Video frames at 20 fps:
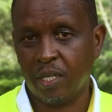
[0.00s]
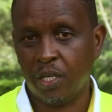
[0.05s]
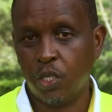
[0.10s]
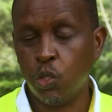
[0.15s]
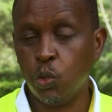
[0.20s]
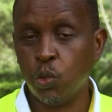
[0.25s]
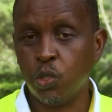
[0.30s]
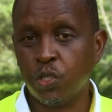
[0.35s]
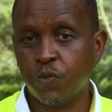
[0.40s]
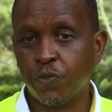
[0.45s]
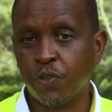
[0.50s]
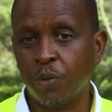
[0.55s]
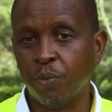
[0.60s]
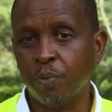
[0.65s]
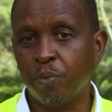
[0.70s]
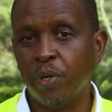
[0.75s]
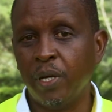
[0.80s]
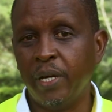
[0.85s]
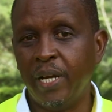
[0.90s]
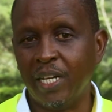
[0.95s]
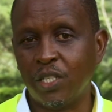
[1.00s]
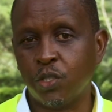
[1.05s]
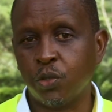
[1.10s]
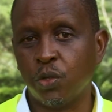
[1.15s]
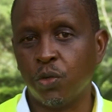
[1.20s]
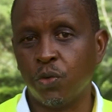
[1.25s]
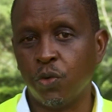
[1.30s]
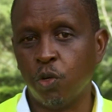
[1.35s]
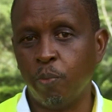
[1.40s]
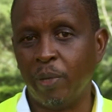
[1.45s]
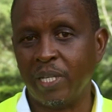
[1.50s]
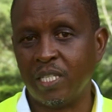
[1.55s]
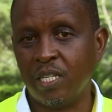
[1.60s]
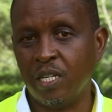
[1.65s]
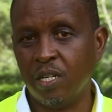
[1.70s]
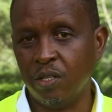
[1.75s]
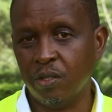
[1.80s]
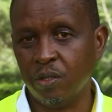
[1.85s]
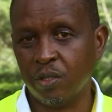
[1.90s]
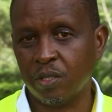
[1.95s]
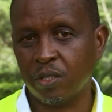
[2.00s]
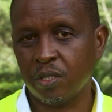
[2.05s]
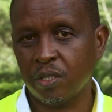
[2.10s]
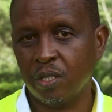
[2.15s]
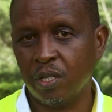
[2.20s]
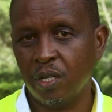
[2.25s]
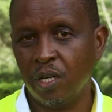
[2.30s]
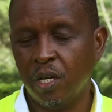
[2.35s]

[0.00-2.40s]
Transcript: used from natural raw materials.